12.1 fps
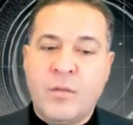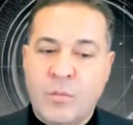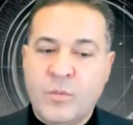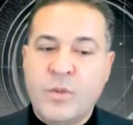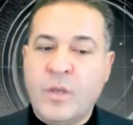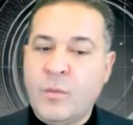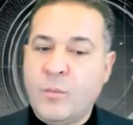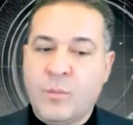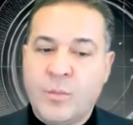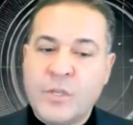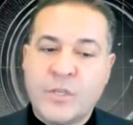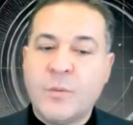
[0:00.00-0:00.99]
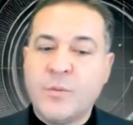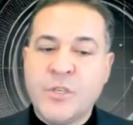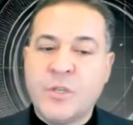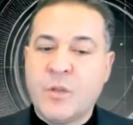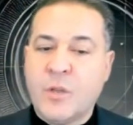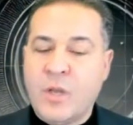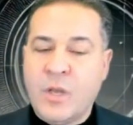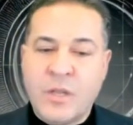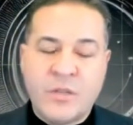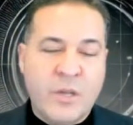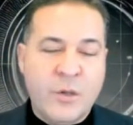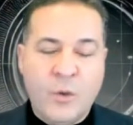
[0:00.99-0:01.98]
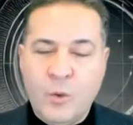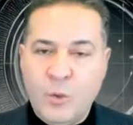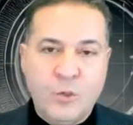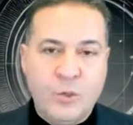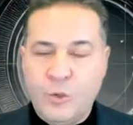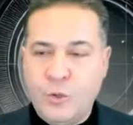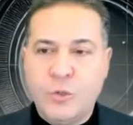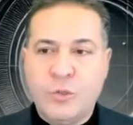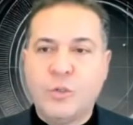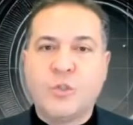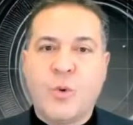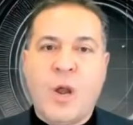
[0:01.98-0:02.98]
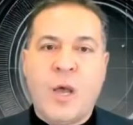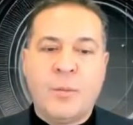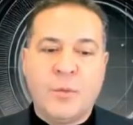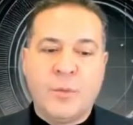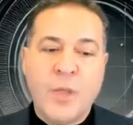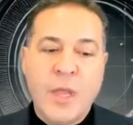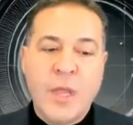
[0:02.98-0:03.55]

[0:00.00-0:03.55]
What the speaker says: the prescription is a huge problem.